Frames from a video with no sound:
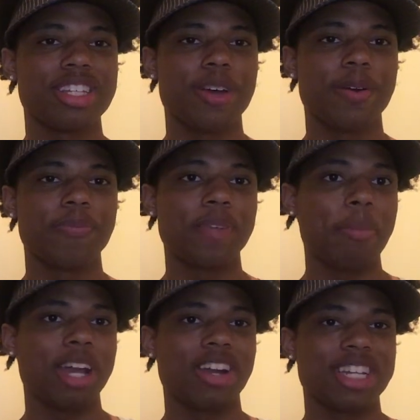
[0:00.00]
so
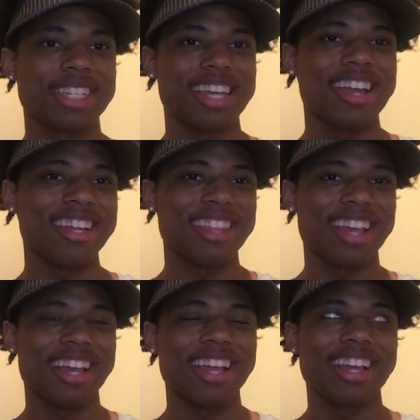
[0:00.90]
I'm not going to say
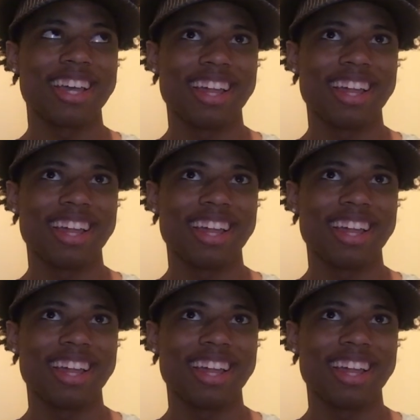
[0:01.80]
anything.